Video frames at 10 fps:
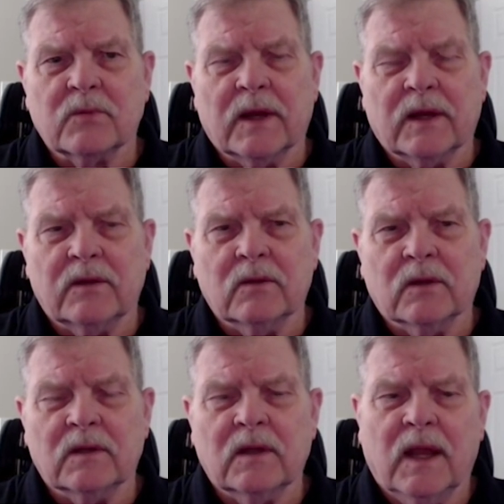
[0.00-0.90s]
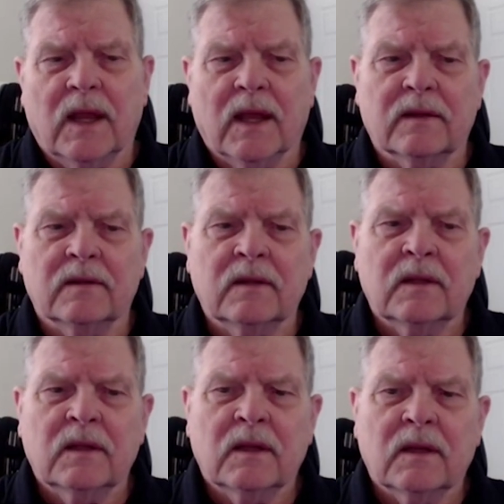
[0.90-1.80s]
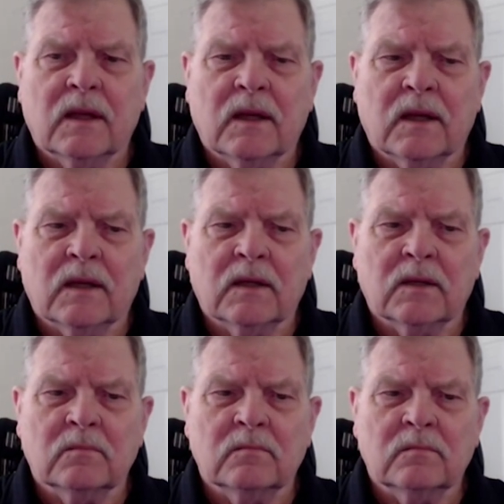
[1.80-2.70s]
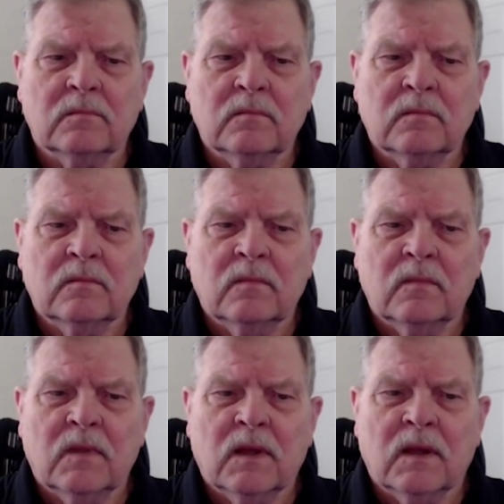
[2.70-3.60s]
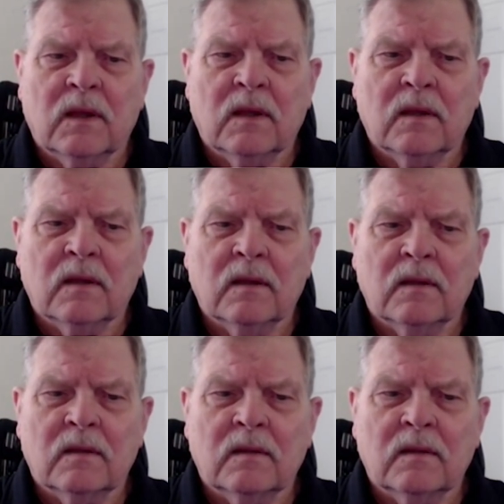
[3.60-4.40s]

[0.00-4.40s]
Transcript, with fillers: way to do it, and um, uh,